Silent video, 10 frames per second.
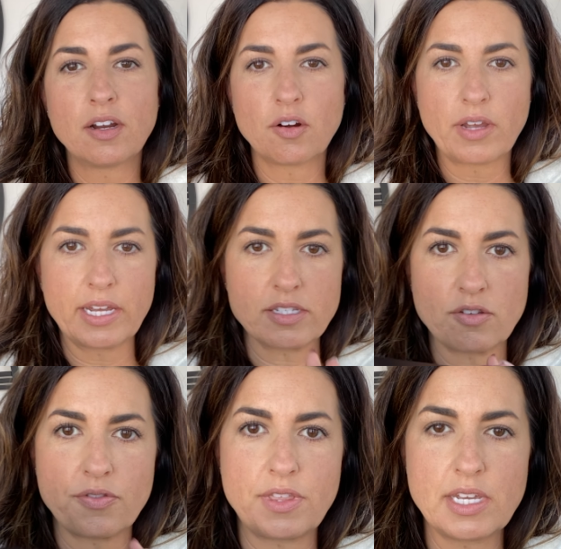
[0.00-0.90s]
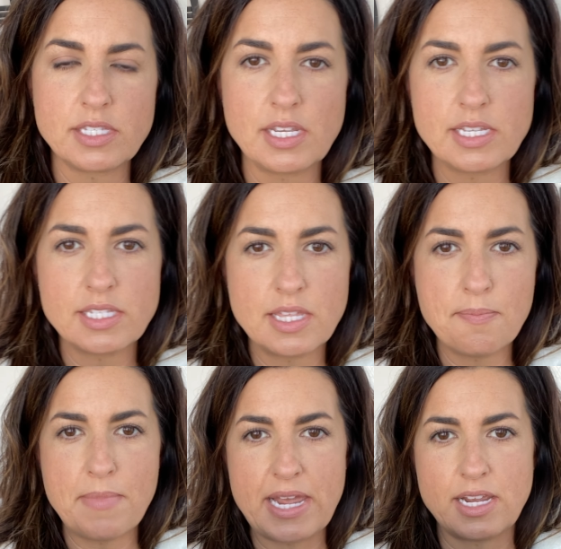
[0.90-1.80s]
okay, so this is the
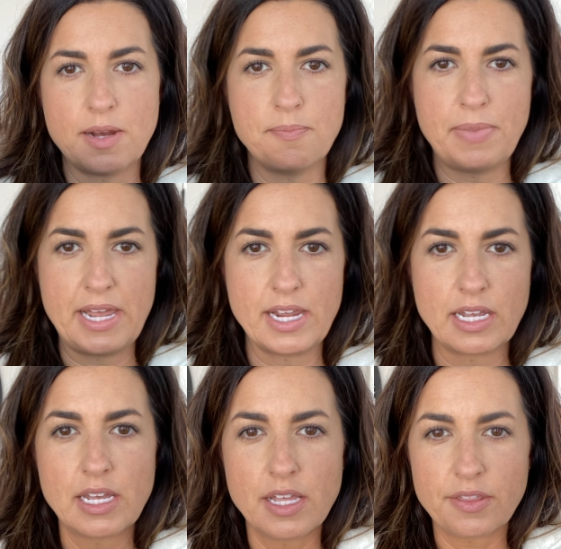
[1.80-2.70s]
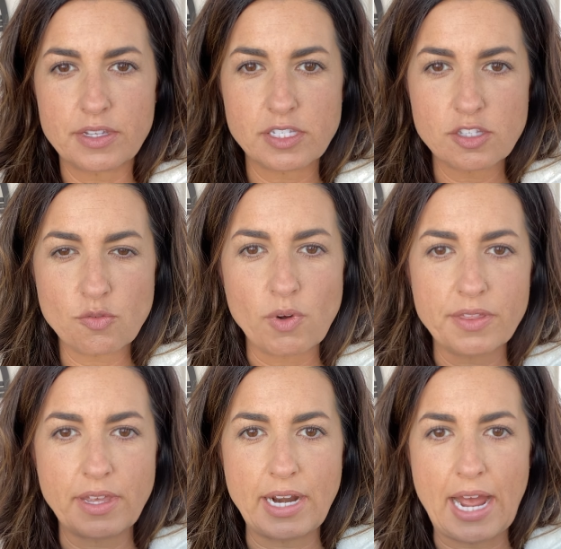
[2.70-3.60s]
makeup bag. This is the
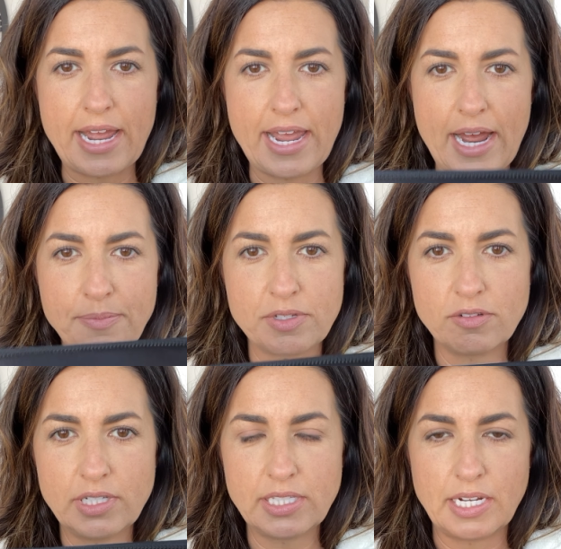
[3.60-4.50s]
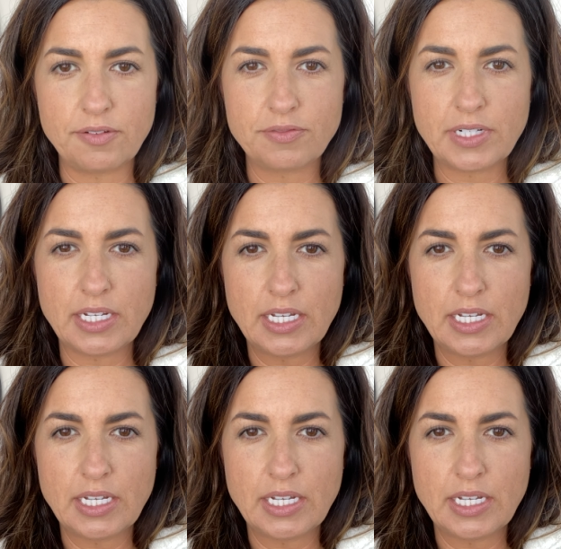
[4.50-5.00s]
one that I absolutely loved.